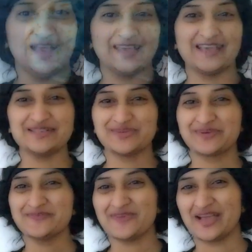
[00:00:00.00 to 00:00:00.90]
Hi guys,
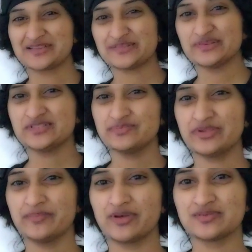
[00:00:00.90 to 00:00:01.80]
welcome back. So it's
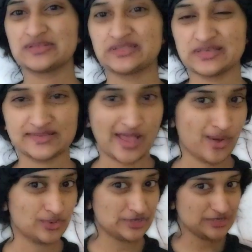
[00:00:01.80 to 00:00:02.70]
been about 6
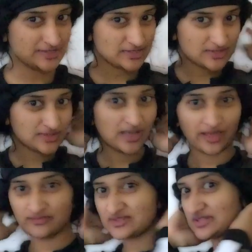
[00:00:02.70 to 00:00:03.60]
hours.
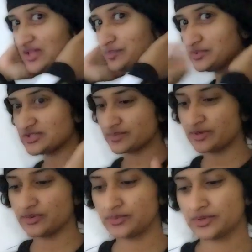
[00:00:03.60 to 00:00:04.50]
I've slept, it's
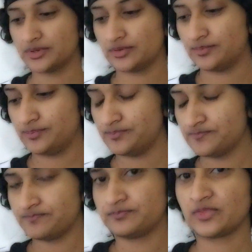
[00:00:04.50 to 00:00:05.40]
about
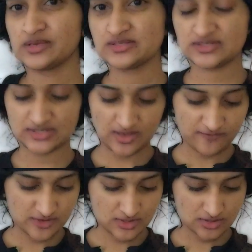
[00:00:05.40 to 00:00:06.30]

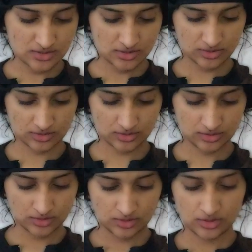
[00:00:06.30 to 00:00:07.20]

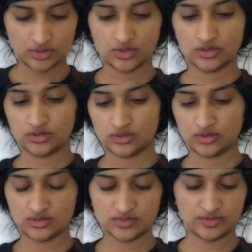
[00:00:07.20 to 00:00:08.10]

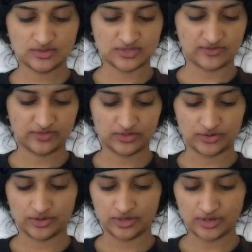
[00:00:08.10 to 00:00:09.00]

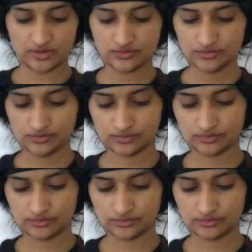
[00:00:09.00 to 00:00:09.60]
7:30 now.